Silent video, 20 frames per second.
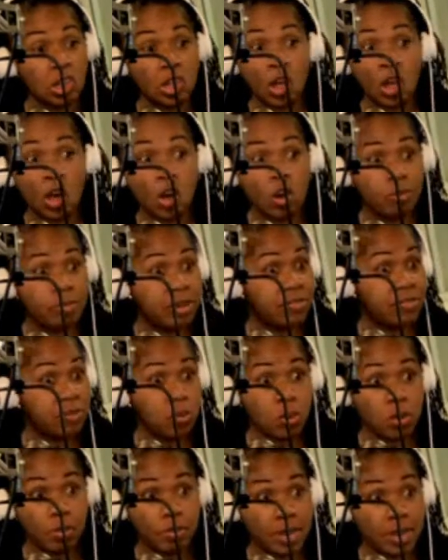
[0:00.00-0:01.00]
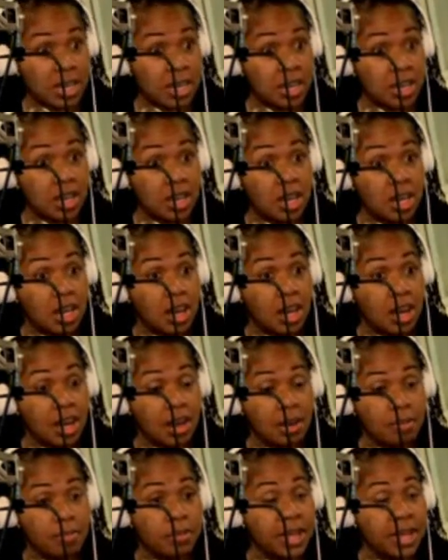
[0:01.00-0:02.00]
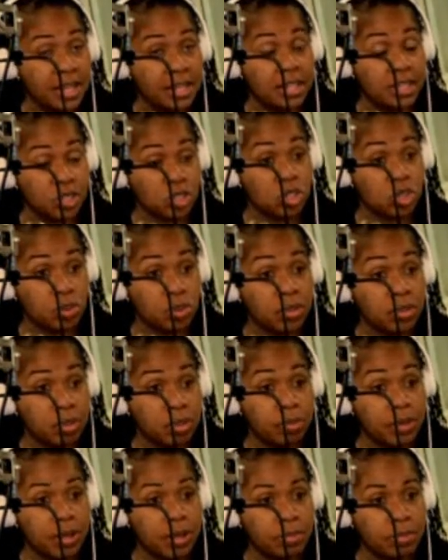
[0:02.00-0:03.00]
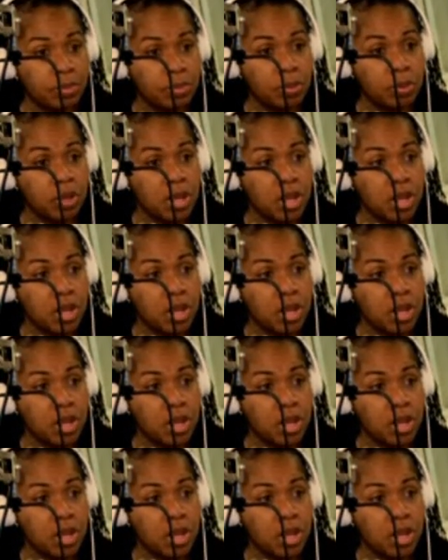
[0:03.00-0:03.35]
long before me. At least two of the people.